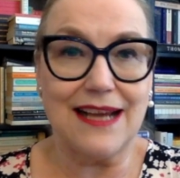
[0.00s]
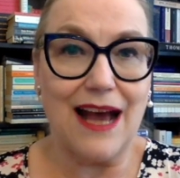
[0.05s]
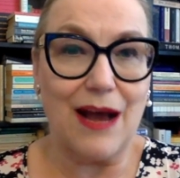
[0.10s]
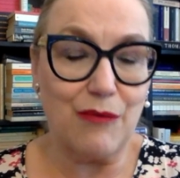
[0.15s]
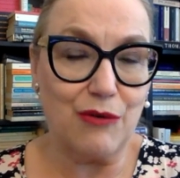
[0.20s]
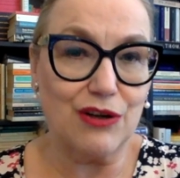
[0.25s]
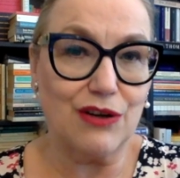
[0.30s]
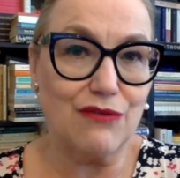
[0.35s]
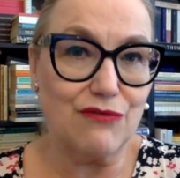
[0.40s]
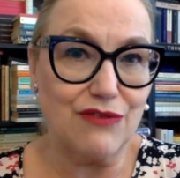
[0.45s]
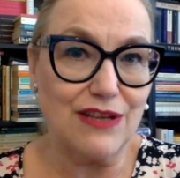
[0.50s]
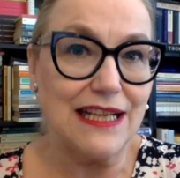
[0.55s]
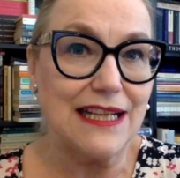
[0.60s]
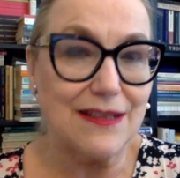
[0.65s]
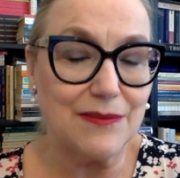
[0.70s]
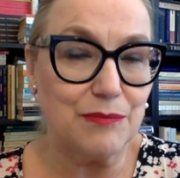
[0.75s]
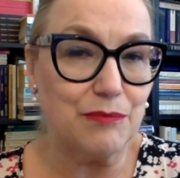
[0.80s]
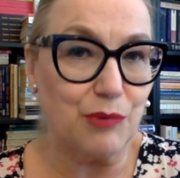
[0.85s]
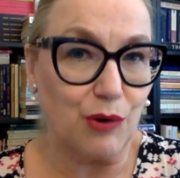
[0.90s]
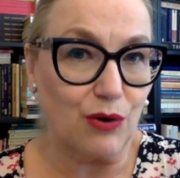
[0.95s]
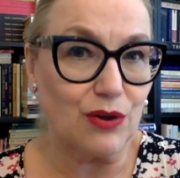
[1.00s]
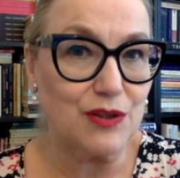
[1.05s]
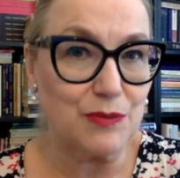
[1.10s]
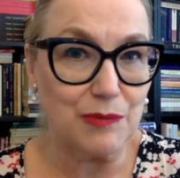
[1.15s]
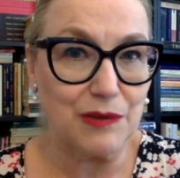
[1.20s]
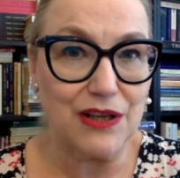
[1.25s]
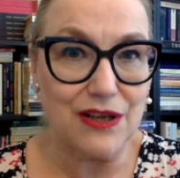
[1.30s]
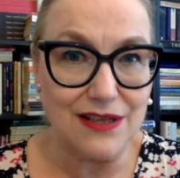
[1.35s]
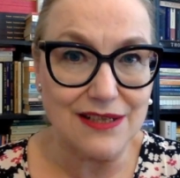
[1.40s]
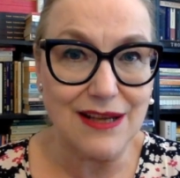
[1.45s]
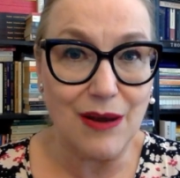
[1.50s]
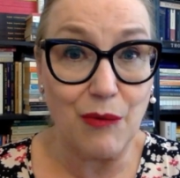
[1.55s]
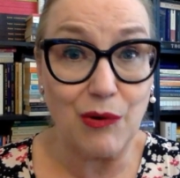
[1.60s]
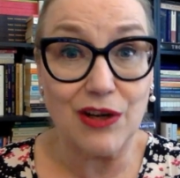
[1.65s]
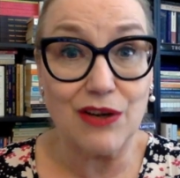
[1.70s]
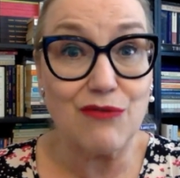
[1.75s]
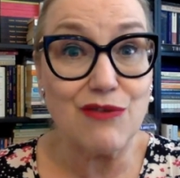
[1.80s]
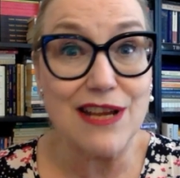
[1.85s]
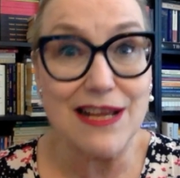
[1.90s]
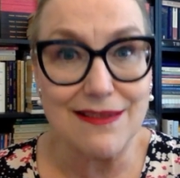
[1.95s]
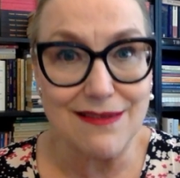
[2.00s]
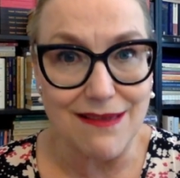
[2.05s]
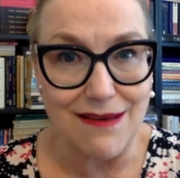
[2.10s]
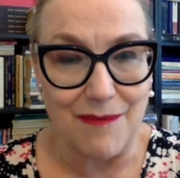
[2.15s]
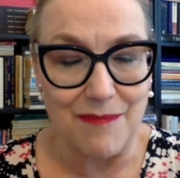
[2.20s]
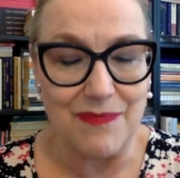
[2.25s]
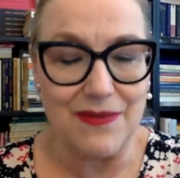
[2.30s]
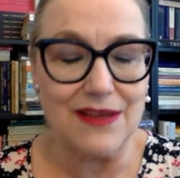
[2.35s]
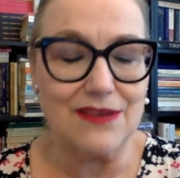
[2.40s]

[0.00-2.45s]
I want to read books because I want to read them.